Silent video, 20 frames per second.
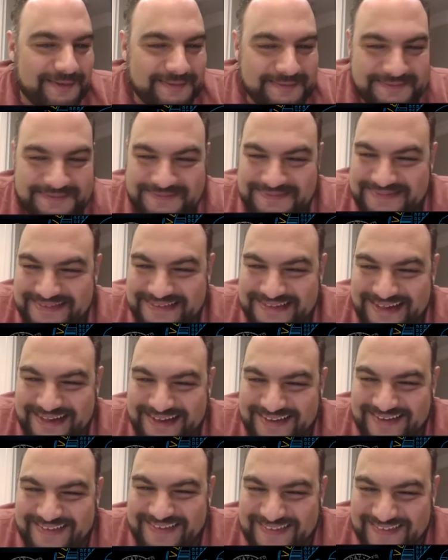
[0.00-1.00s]
Like gone
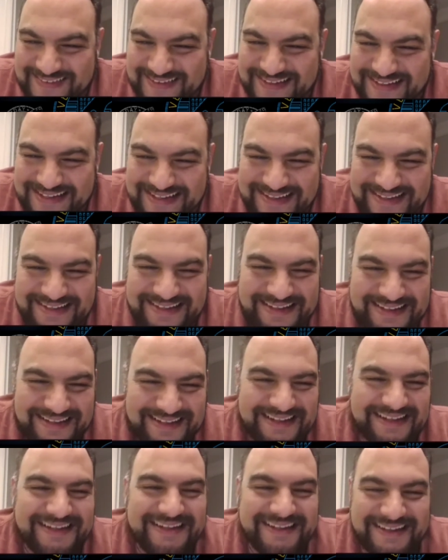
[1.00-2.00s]
skiing no. with jeans
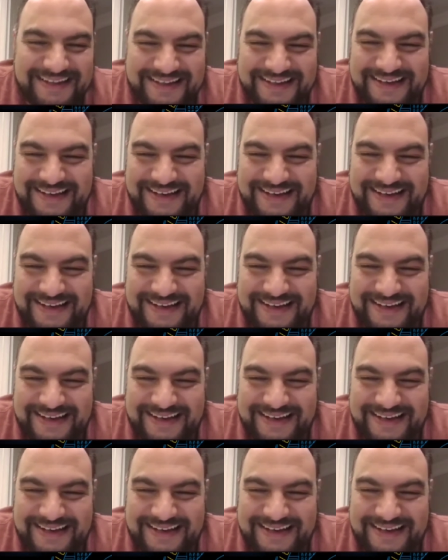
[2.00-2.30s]
on?